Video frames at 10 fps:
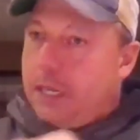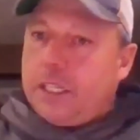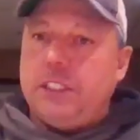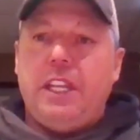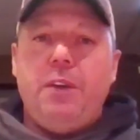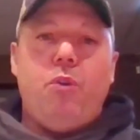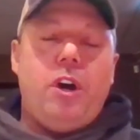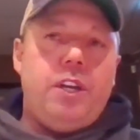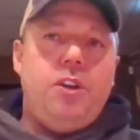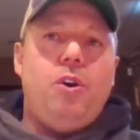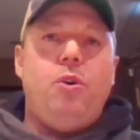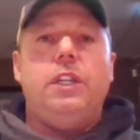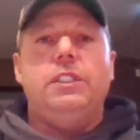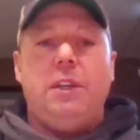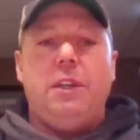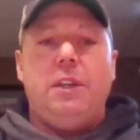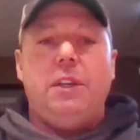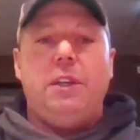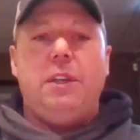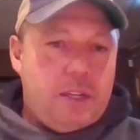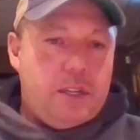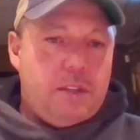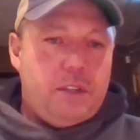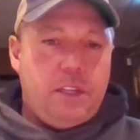because they want to know, because they want to,